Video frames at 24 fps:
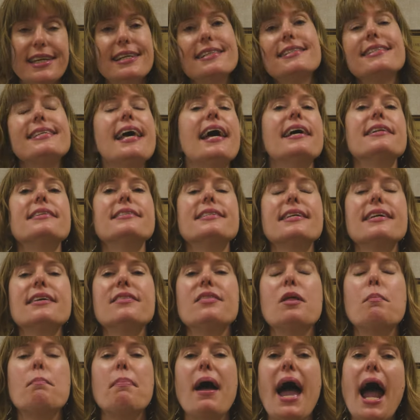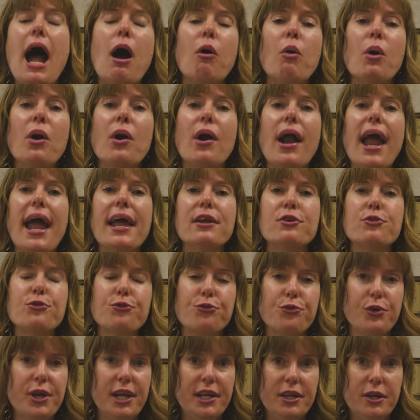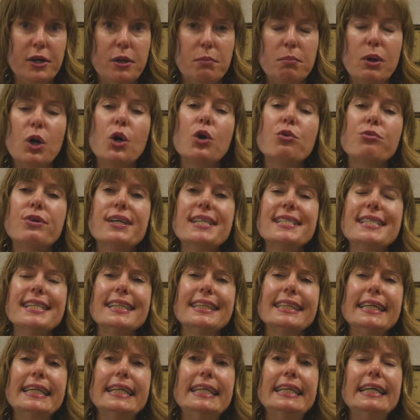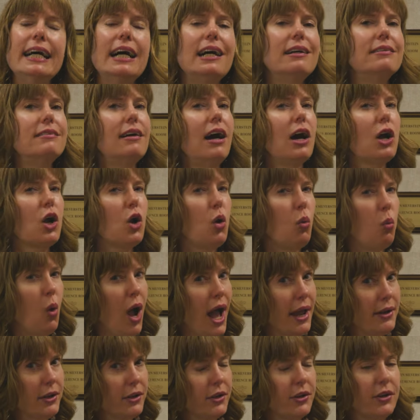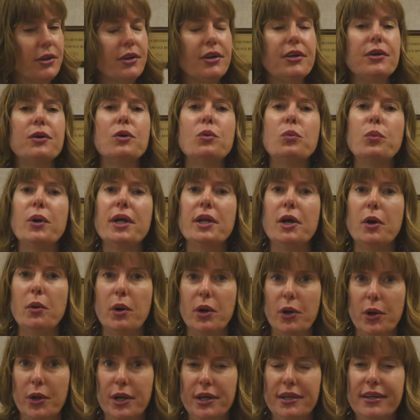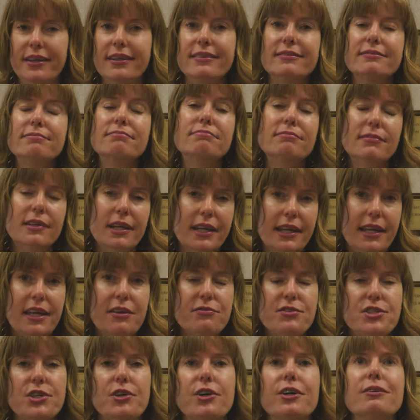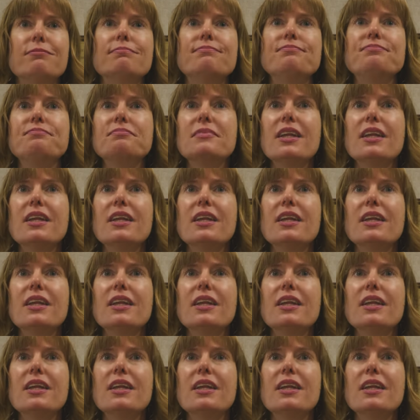content in the power and freedom her recently acquired widowhood gives her.